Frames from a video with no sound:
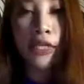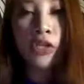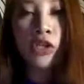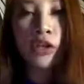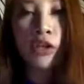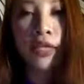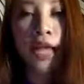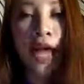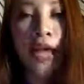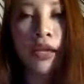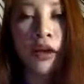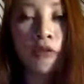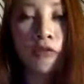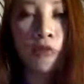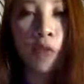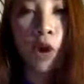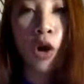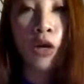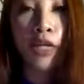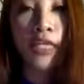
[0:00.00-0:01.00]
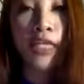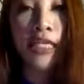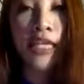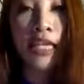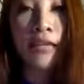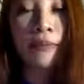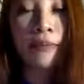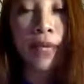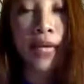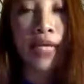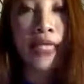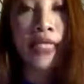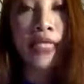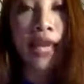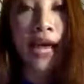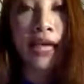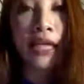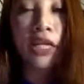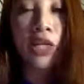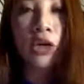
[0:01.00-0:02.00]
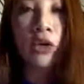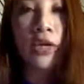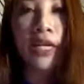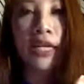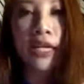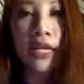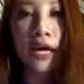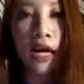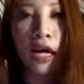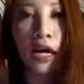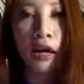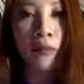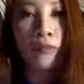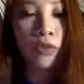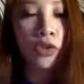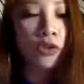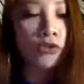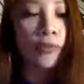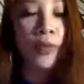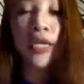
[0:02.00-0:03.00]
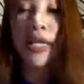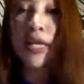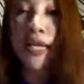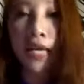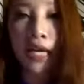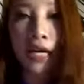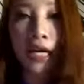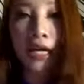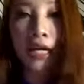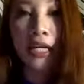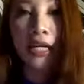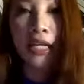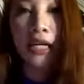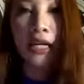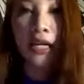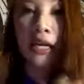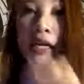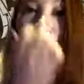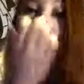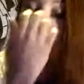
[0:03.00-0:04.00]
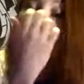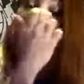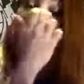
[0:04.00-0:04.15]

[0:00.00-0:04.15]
So Ten of Wands, it means that, you know, um, you've been in the, in the